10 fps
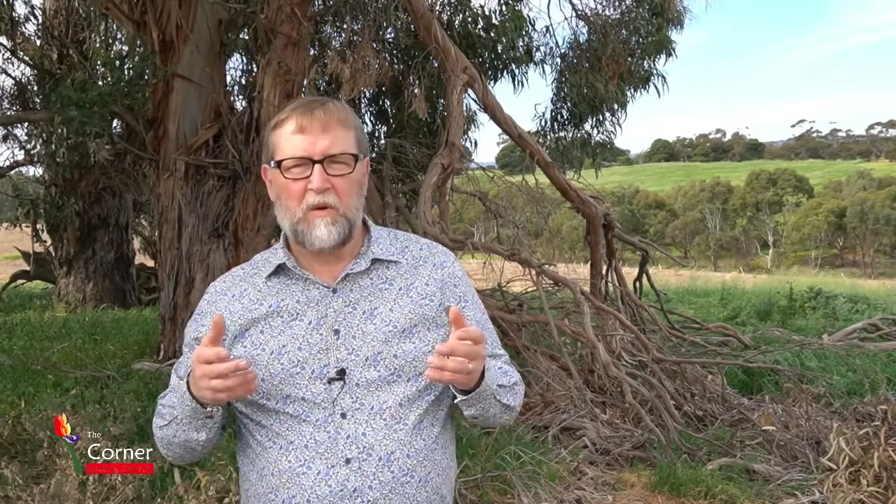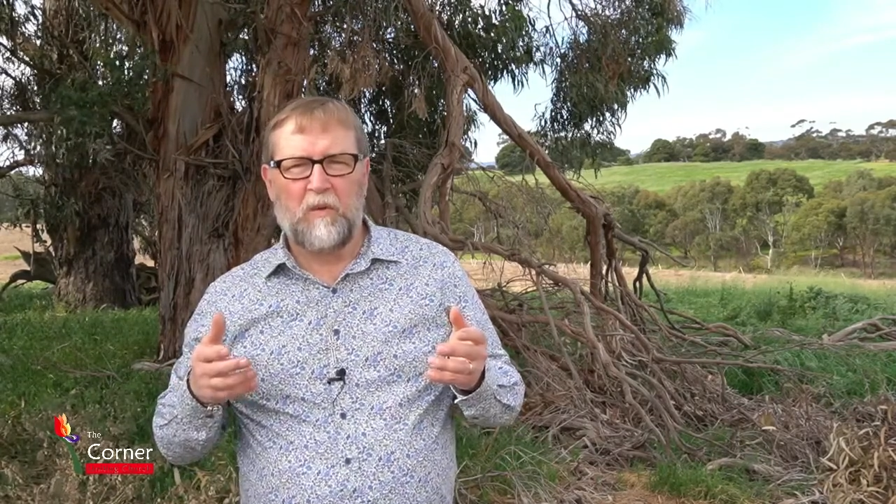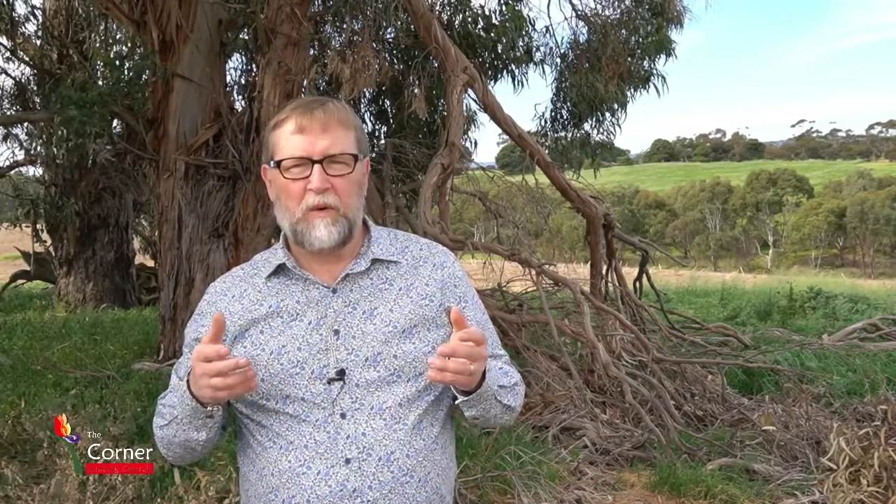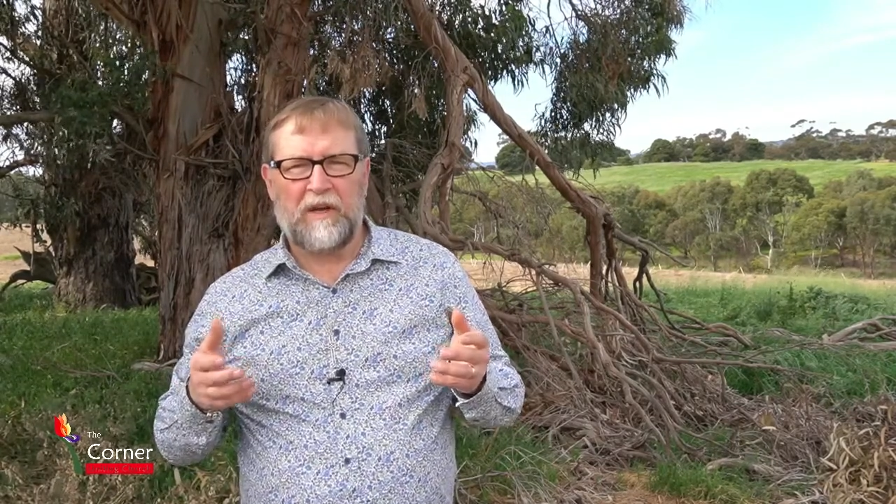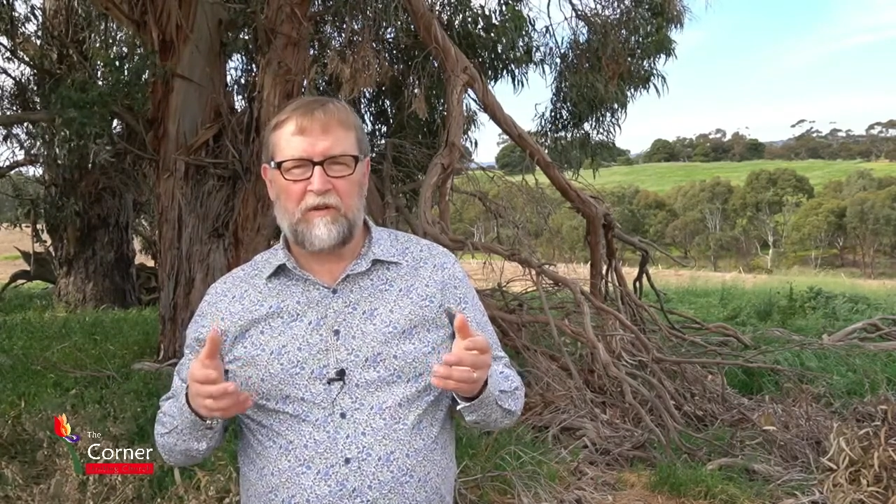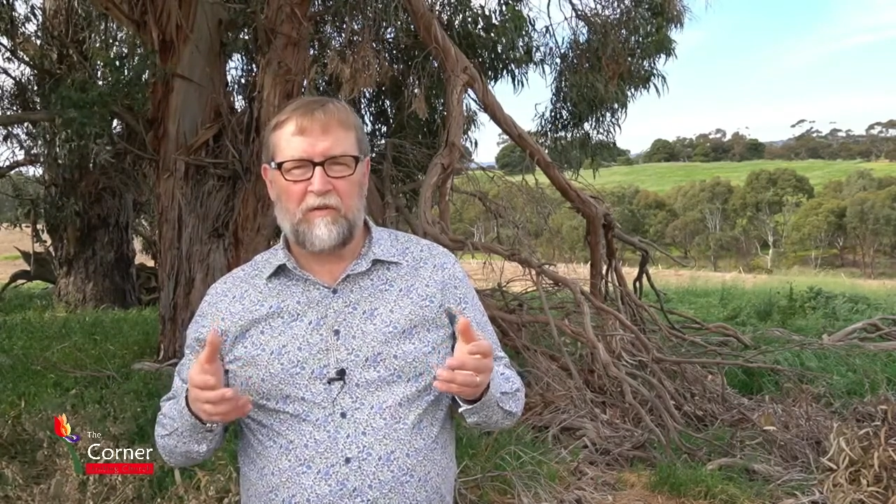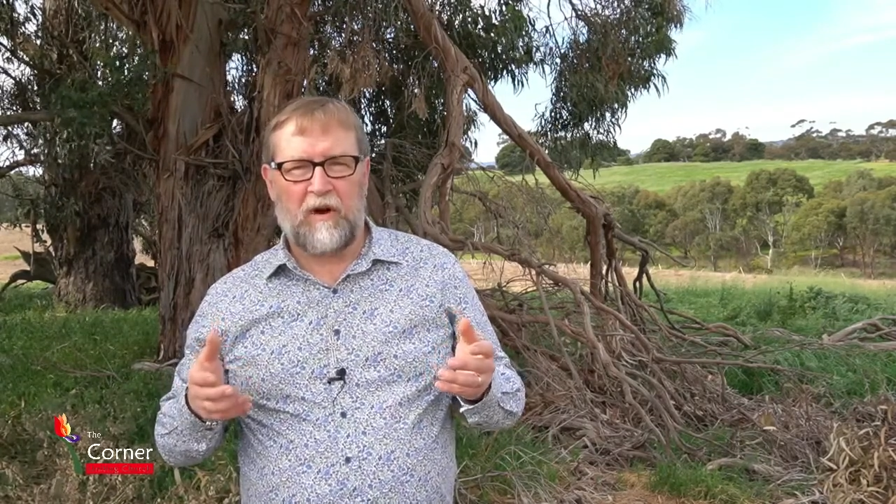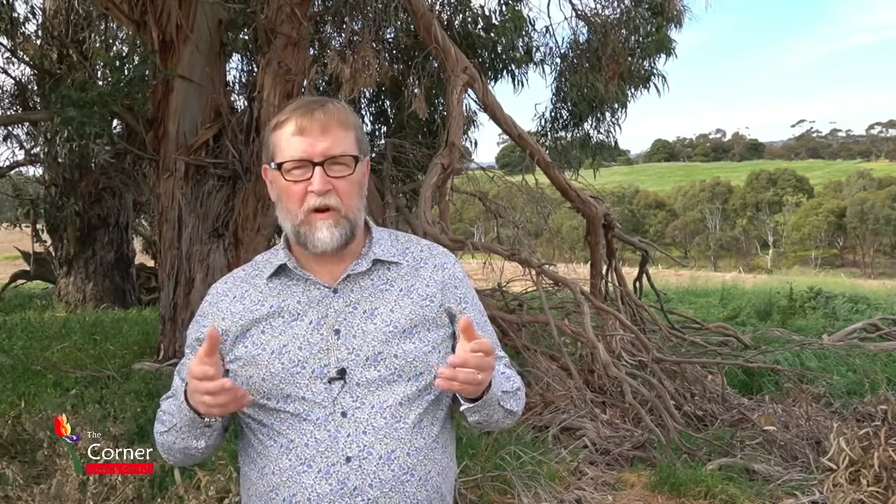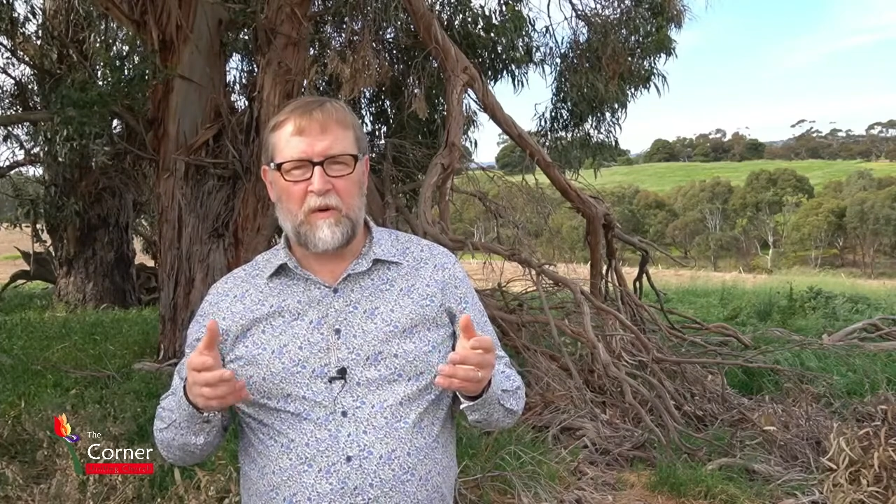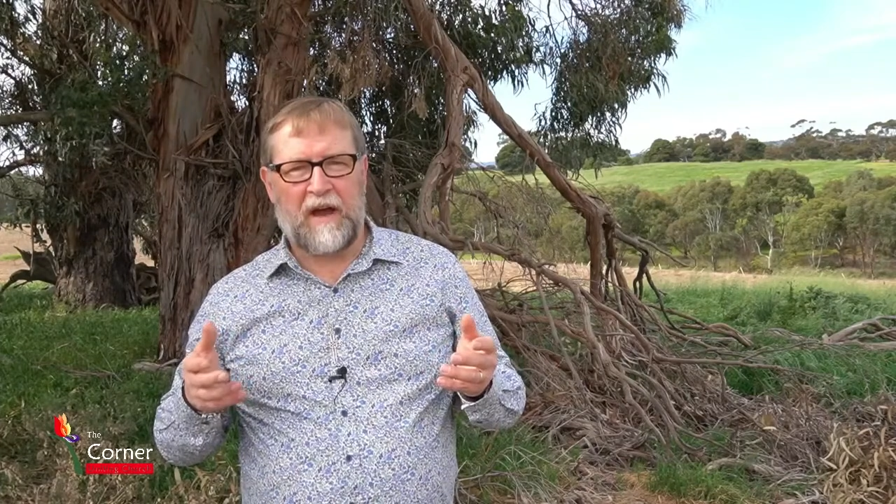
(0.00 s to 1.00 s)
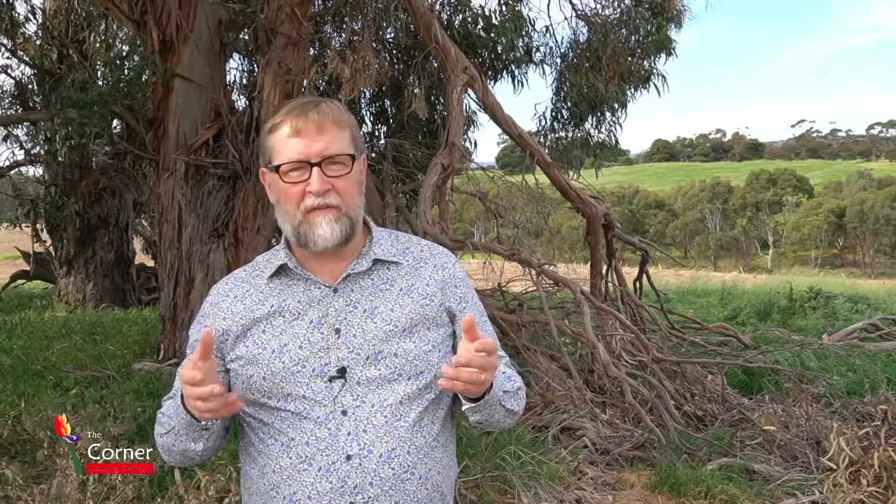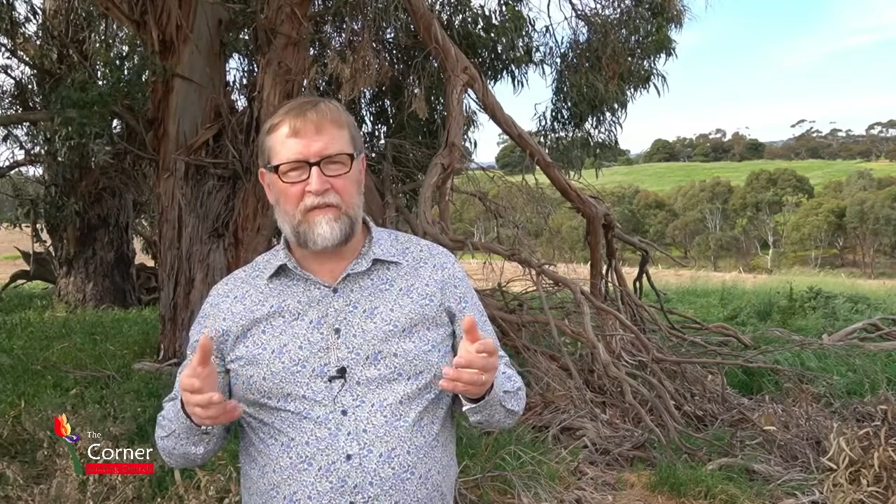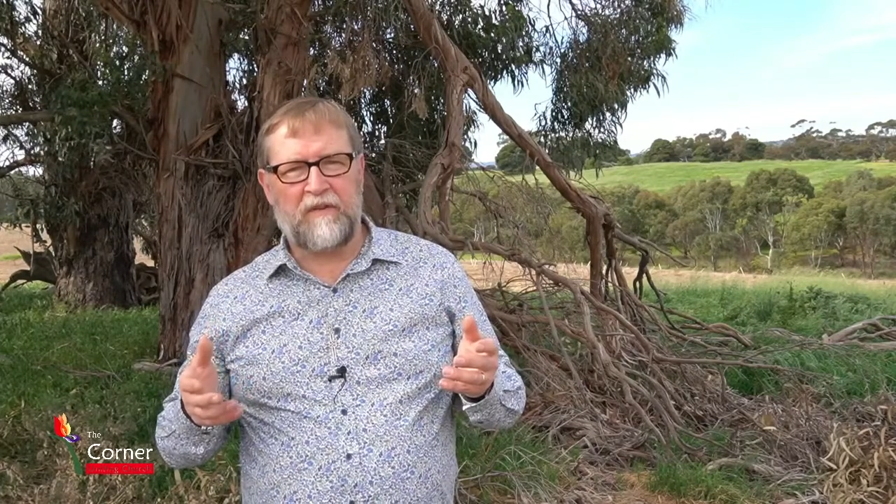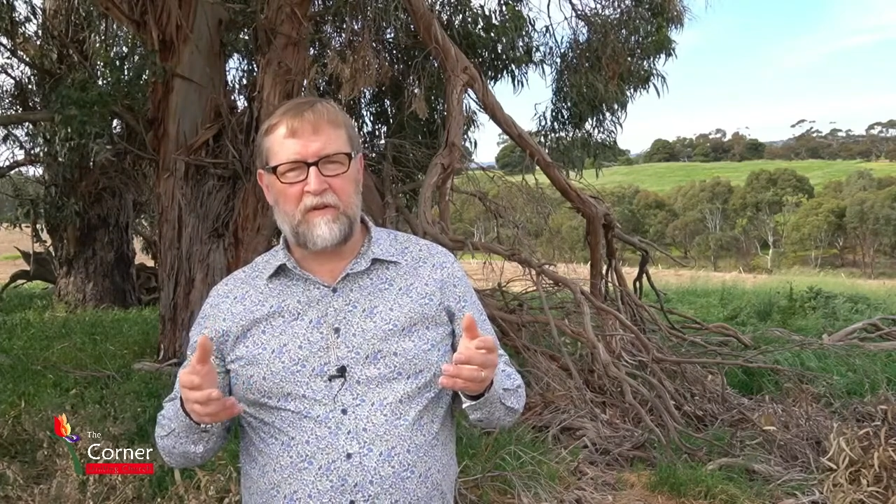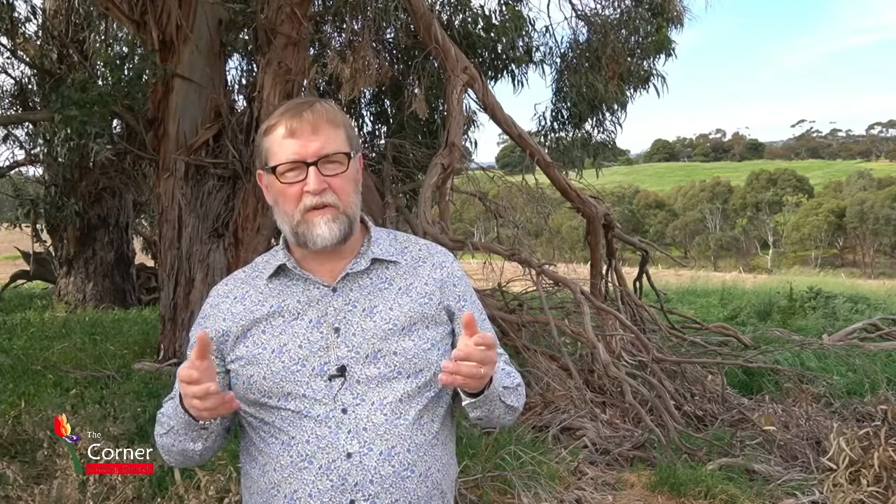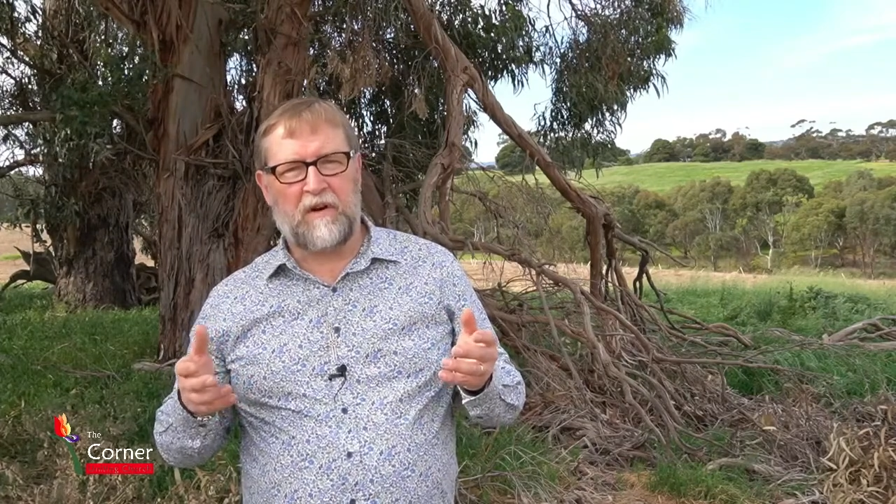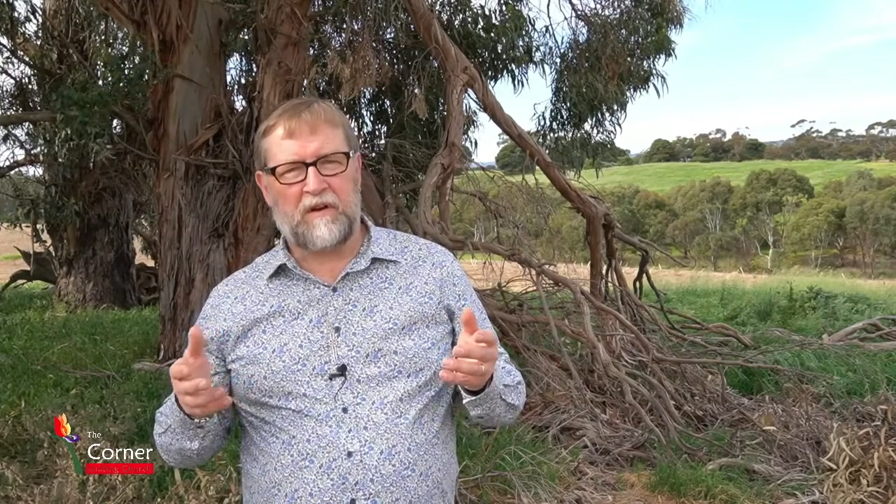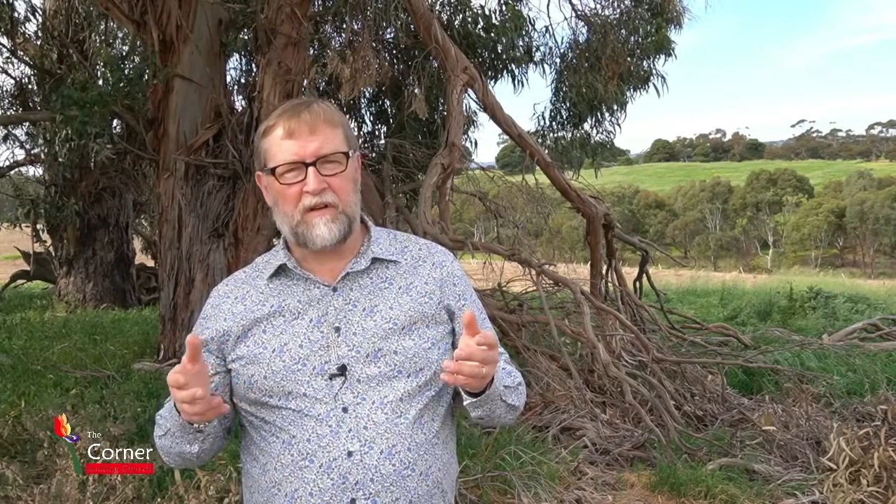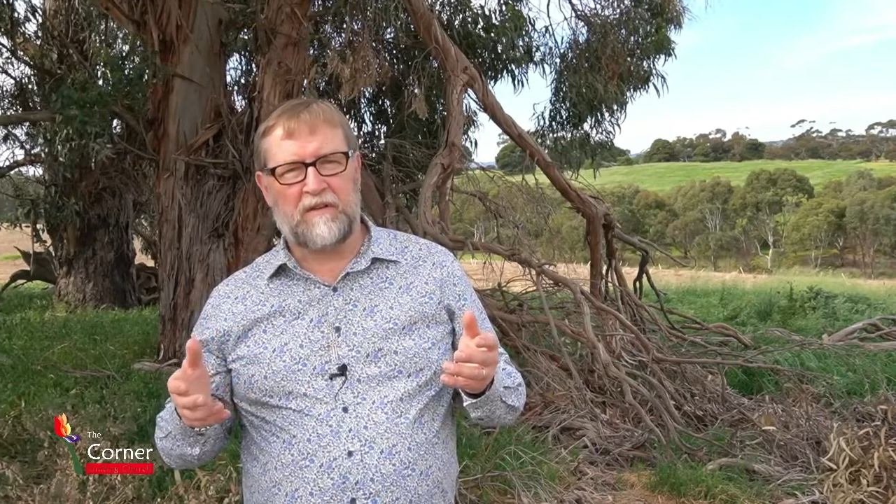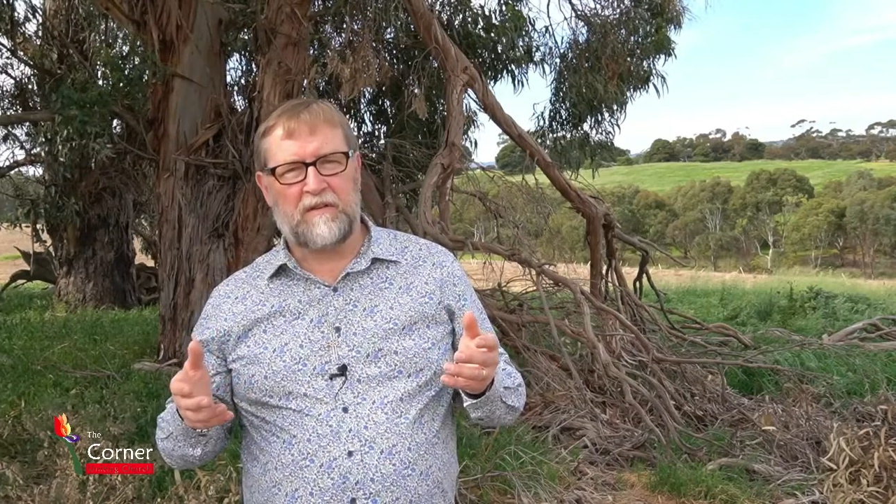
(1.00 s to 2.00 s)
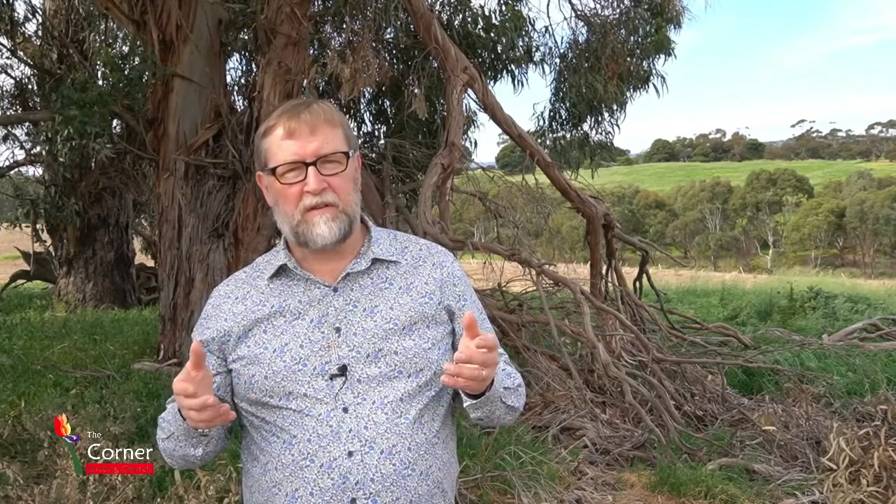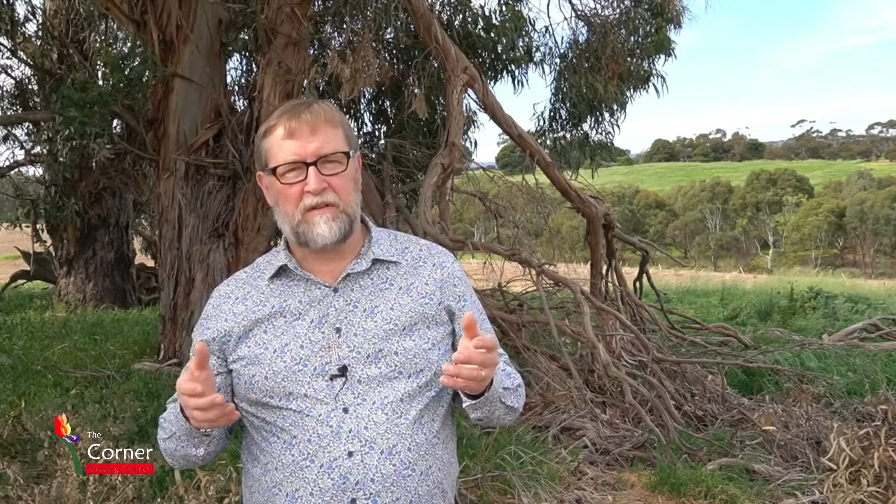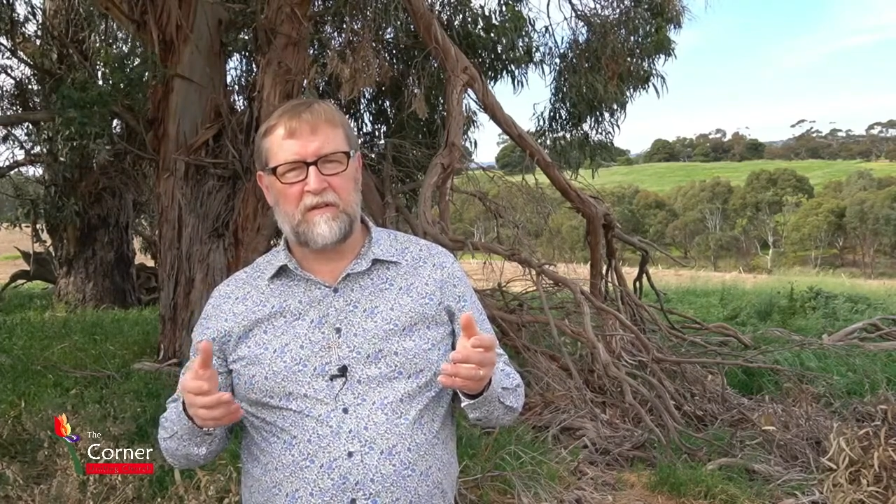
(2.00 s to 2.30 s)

We grow our food on it.